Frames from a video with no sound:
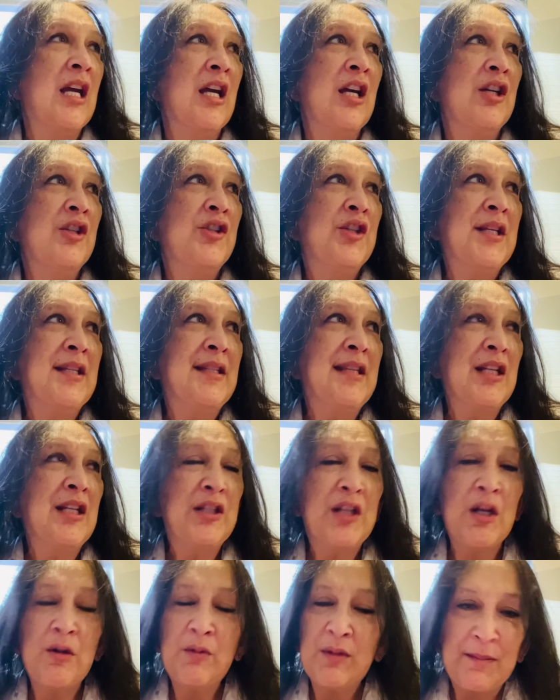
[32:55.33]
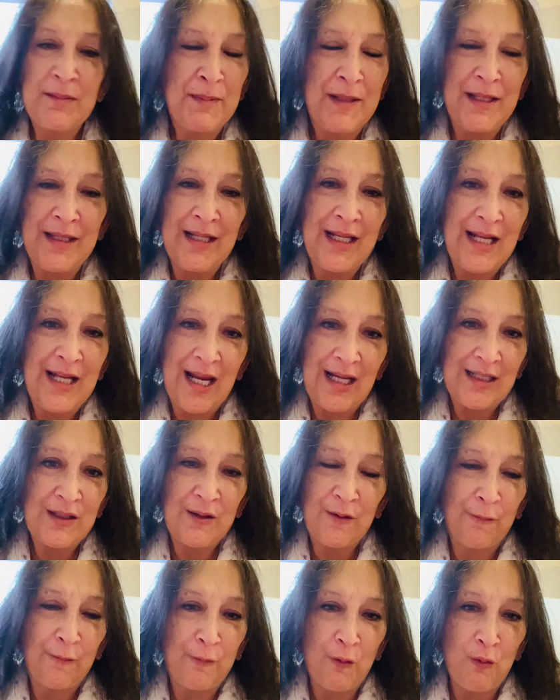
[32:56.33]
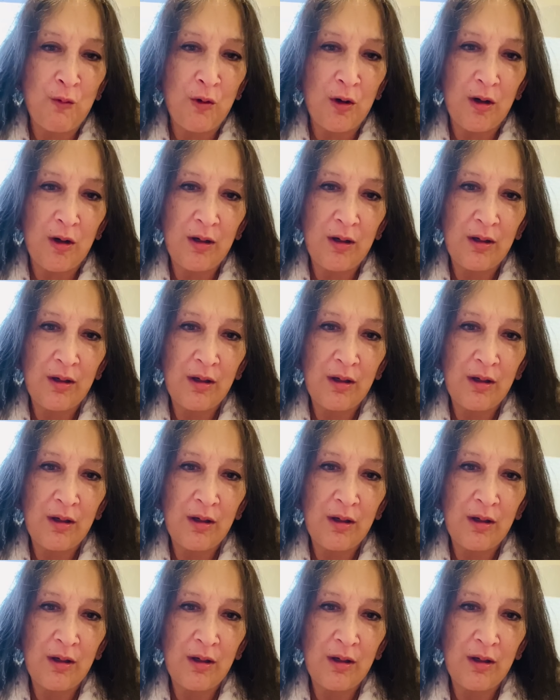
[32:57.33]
She said, don't spend the next 4